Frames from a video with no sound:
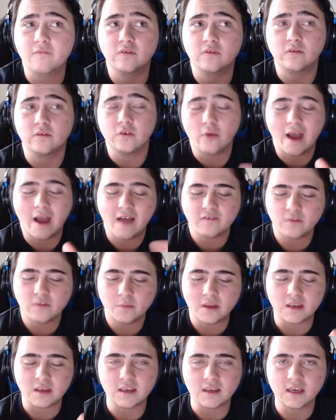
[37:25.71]
you have to
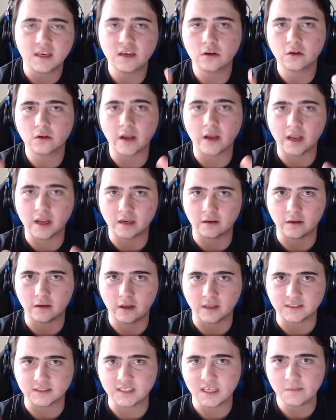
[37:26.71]
be near
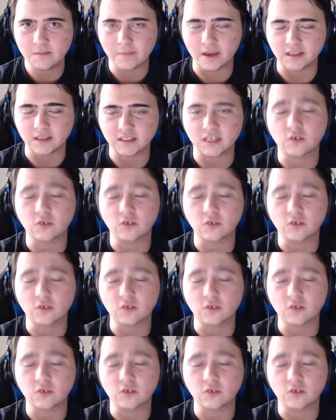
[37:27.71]
a teammate in